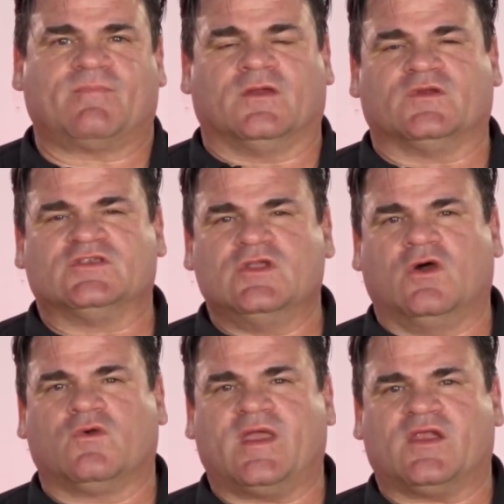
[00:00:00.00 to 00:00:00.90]
There is
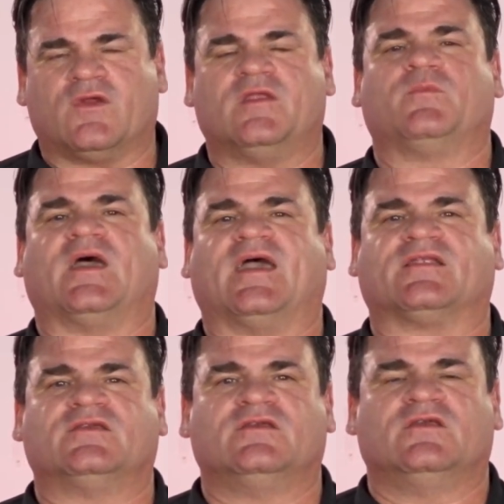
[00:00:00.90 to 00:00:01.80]
no greater
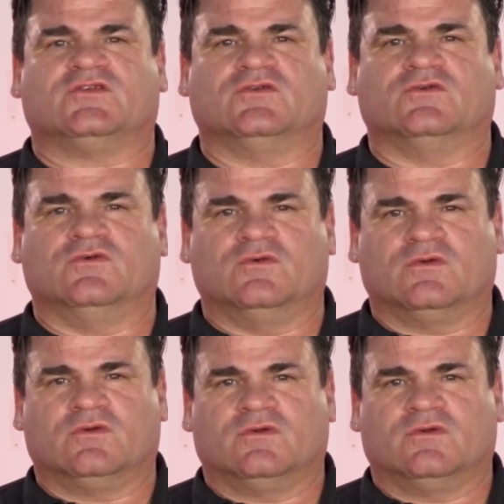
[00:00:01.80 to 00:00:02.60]
impact to